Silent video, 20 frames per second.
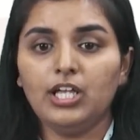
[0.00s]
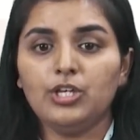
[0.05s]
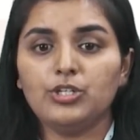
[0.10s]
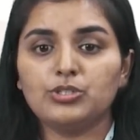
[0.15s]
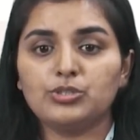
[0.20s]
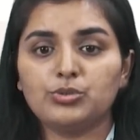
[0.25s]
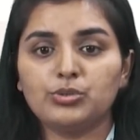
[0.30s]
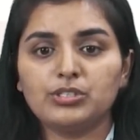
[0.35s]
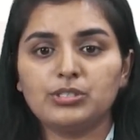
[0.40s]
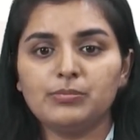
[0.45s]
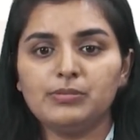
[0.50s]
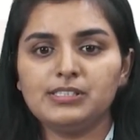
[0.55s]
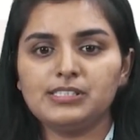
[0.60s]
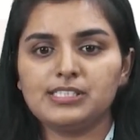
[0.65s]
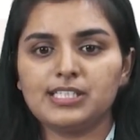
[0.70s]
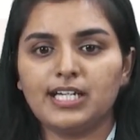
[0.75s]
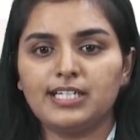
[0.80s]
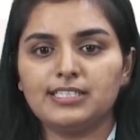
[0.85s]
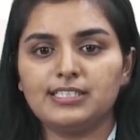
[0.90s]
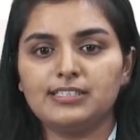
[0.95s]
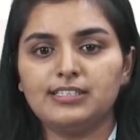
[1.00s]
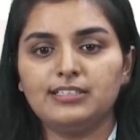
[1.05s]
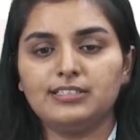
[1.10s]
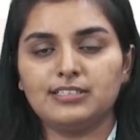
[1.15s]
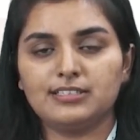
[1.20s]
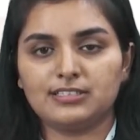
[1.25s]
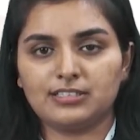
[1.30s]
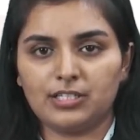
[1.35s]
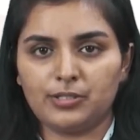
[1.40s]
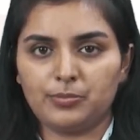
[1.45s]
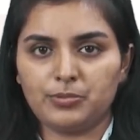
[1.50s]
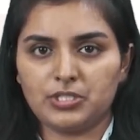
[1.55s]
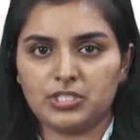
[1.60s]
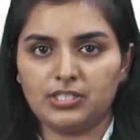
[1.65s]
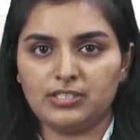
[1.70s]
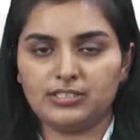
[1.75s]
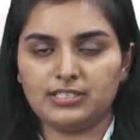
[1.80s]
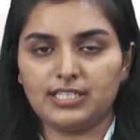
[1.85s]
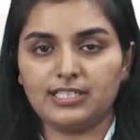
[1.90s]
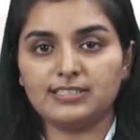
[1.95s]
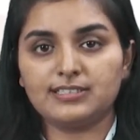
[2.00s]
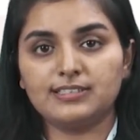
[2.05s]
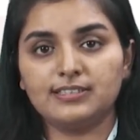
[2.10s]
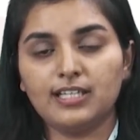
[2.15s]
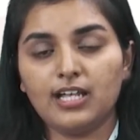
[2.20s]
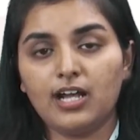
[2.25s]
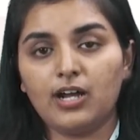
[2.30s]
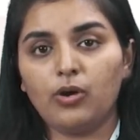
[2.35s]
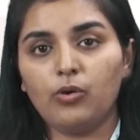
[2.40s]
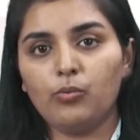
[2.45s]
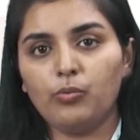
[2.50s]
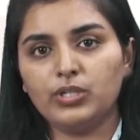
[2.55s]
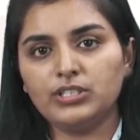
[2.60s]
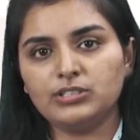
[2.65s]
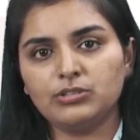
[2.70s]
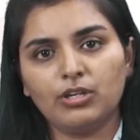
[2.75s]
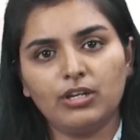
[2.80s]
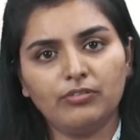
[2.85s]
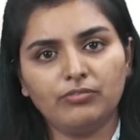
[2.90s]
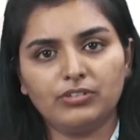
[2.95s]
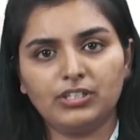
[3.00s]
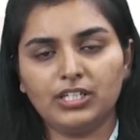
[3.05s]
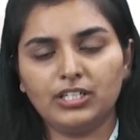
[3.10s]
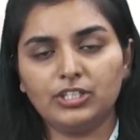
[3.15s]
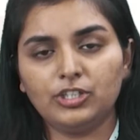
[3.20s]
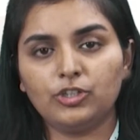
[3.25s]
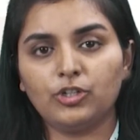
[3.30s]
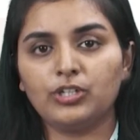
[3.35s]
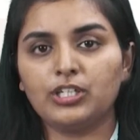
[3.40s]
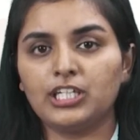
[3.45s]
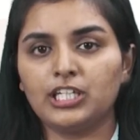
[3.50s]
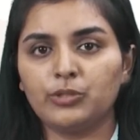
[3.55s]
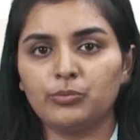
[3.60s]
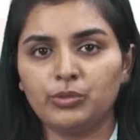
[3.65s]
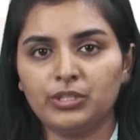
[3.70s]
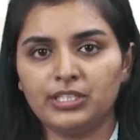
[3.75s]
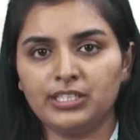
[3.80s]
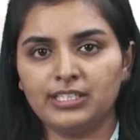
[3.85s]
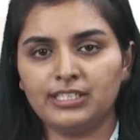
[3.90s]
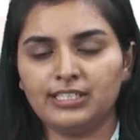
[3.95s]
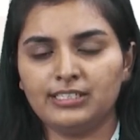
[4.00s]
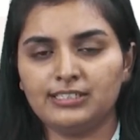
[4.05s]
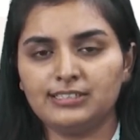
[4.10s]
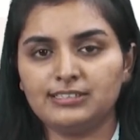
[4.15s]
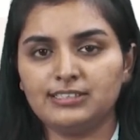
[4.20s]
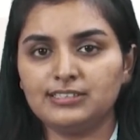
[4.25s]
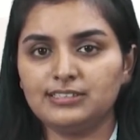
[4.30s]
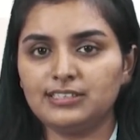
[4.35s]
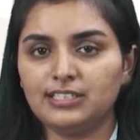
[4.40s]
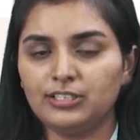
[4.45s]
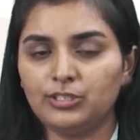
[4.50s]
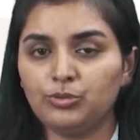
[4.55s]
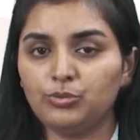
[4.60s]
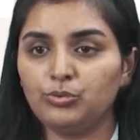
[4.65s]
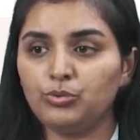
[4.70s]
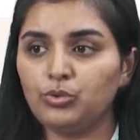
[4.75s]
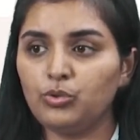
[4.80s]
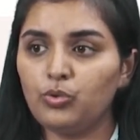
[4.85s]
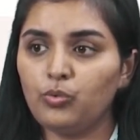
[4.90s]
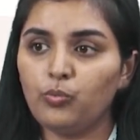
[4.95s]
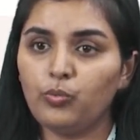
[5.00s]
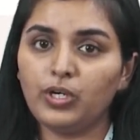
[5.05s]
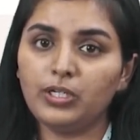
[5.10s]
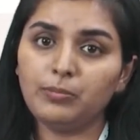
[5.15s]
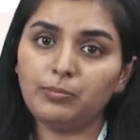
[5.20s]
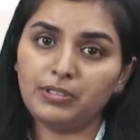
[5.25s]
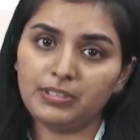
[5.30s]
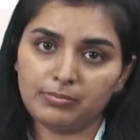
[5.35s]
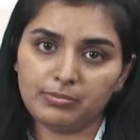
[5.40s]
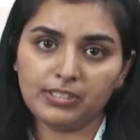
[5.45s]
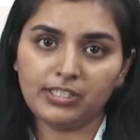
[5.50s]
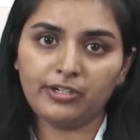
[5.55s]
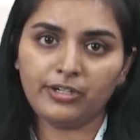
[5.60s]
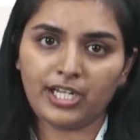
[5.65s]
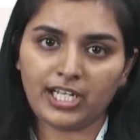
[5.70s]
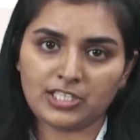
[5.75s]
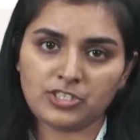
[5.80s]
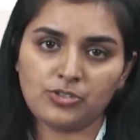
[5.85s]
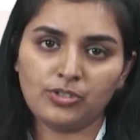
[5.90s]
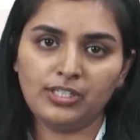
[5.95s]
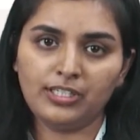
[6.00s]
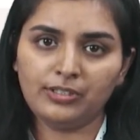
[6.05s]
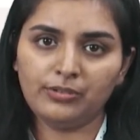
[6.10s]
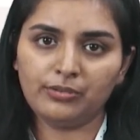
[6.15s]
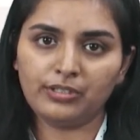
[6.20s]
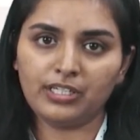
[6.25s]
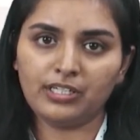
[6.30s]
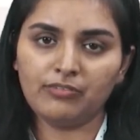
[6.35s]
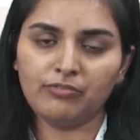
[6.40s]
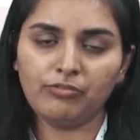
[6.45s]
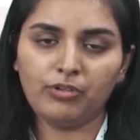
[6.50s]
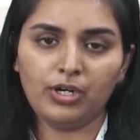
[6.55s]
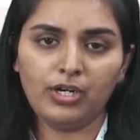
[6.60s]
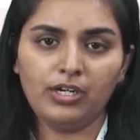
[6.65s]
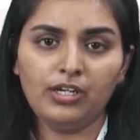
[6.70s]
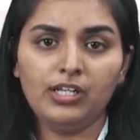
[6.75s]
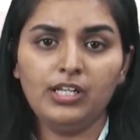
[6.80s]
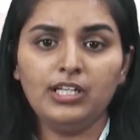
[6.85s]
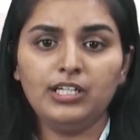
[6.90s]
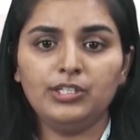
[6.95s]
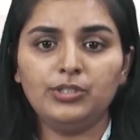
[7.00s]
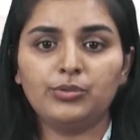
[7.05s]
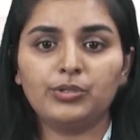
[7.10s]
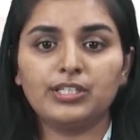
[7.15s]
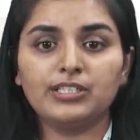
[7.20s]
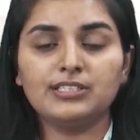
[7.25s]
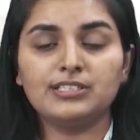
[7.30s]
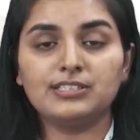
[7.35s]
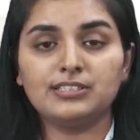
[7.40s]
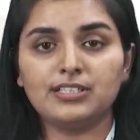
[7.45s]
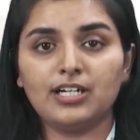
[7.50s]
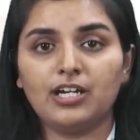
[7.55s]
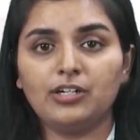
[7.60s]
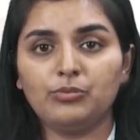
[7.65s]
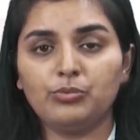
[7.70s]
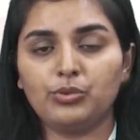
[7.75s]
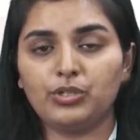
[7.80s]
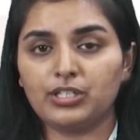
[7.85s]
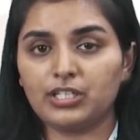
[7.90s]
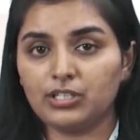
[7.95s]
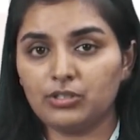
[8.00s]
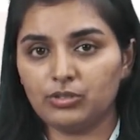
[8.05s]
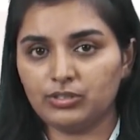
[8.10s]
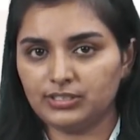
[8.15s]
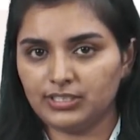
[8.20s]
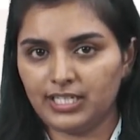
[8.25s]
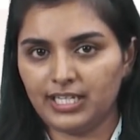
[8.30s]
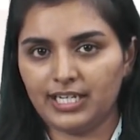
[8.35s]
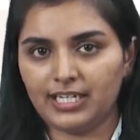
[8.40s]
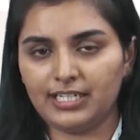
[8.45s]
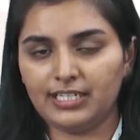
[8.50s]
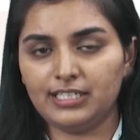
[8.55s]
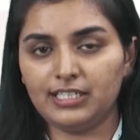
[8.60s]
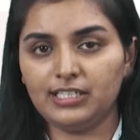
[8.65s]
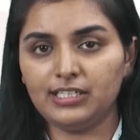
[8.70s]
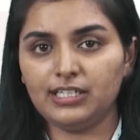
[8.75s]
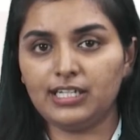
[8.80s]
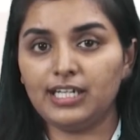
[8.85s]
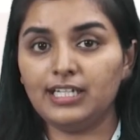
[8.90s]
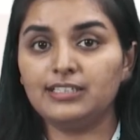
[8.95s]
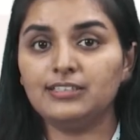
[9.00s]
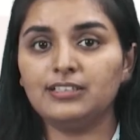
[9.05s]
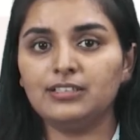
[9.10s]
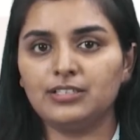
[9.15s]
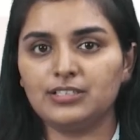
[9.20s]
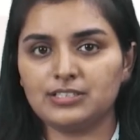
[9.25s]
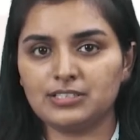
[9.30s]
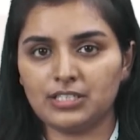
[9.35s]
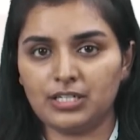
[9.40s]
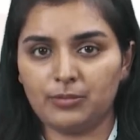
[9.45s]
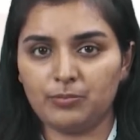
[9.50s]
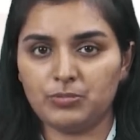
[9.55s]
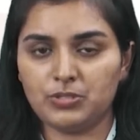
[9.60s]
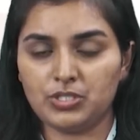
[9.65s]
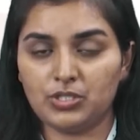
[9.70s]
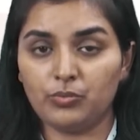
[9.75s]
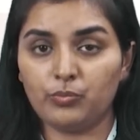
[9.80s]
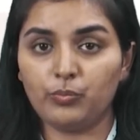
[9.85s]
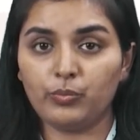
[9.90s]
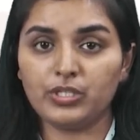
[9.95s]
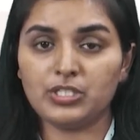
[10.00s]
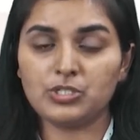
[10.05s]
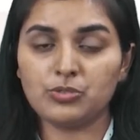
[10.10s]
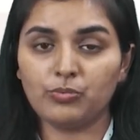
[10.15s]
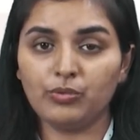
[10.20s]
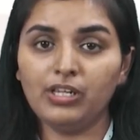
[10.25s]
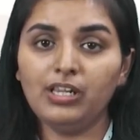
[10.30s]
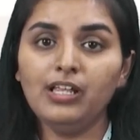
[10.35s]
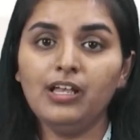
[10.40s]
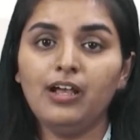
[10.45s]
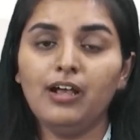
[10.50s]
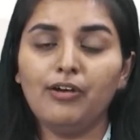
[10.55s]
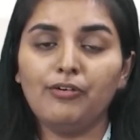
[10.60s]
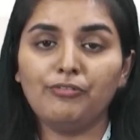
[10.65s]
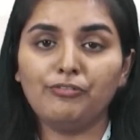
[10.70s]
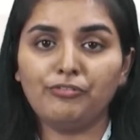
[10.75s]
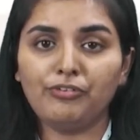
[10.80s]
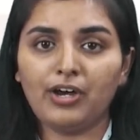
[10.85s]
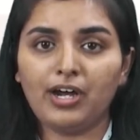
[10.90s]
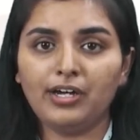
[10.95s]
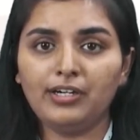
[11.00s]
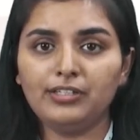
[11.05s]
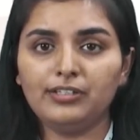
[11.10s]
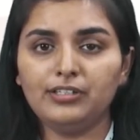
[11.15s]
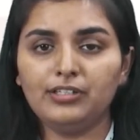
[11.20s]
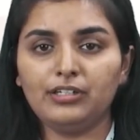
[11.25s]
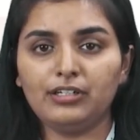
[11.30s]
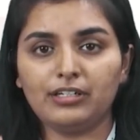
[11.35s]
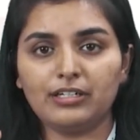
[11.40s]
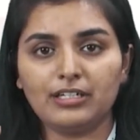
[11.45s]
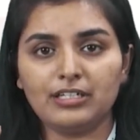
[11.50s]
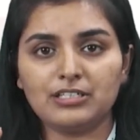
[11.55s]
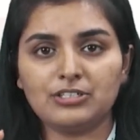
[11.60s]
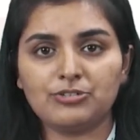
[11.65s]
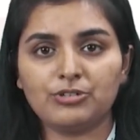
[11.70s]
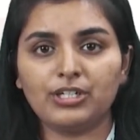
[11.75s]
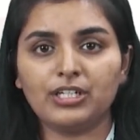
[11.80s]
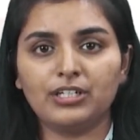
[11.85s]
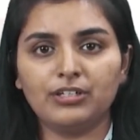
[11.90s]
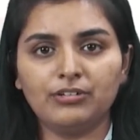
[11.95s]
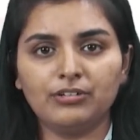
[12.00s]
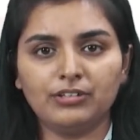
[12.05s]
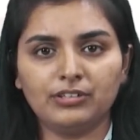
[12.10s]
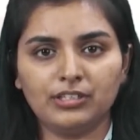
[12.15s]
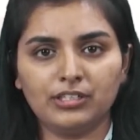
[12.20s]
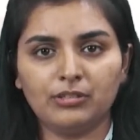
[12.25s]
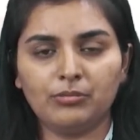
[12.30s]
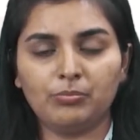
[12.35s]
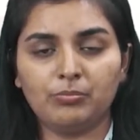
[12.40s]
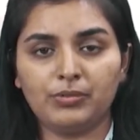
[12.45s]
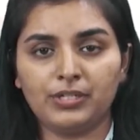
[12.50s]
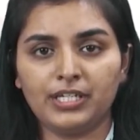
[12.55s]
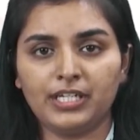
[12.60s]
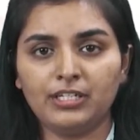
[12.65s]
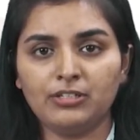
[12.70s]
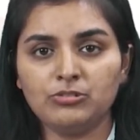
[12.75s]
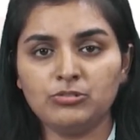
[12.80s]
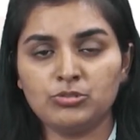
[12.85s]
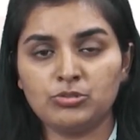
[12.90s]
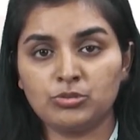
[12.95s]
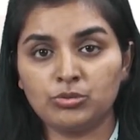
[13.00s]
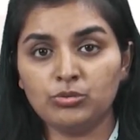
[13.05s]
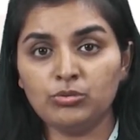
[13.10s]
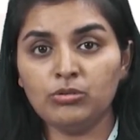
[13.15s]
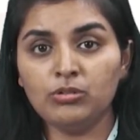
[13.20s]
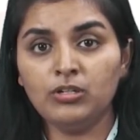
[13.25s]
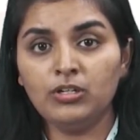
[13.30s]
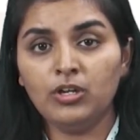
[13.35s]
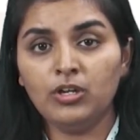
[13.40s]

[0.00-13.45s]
Suitable title and description text. Now, once you have done your keyword analysis and you know what people are actually looking for, you can start working on the heading and the description, which will further trigger their brain to